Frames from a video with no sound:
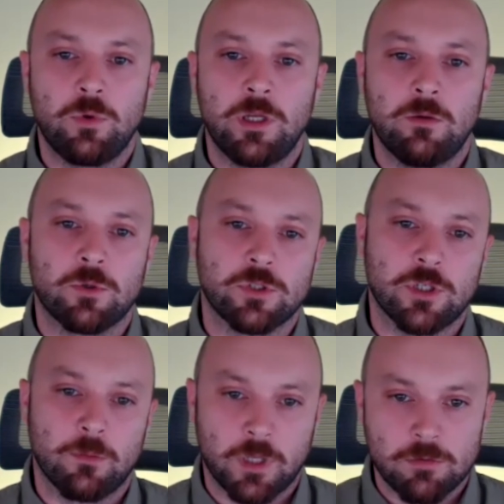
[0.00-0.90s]
we were
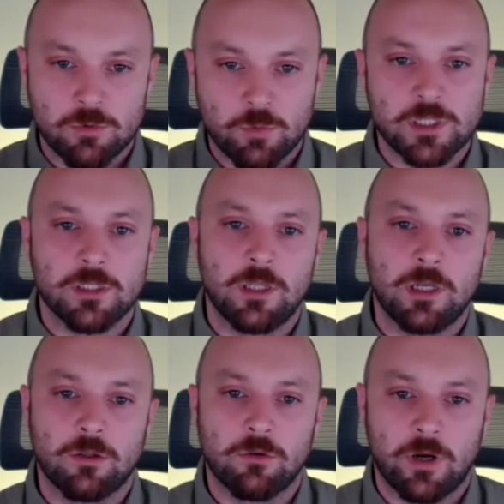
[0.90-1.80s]
sometimes
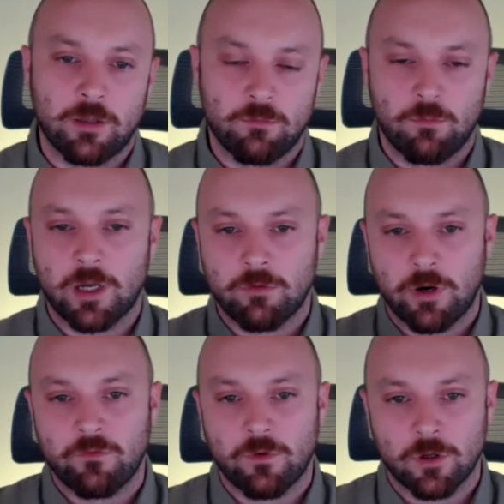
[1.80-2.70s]
visiting the grand, my
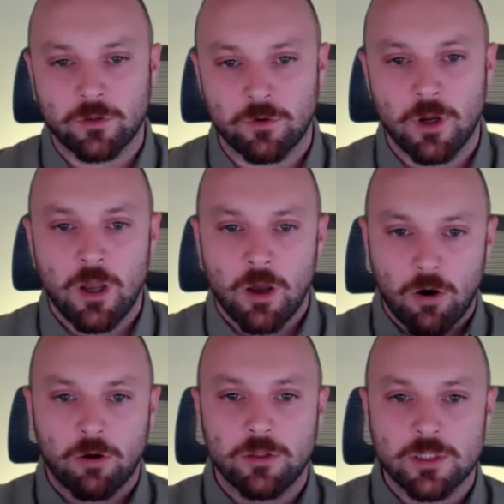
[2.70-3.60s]
grandfather
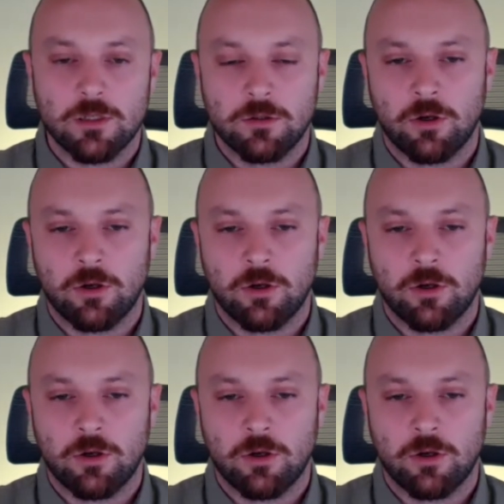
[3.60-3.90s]
on the,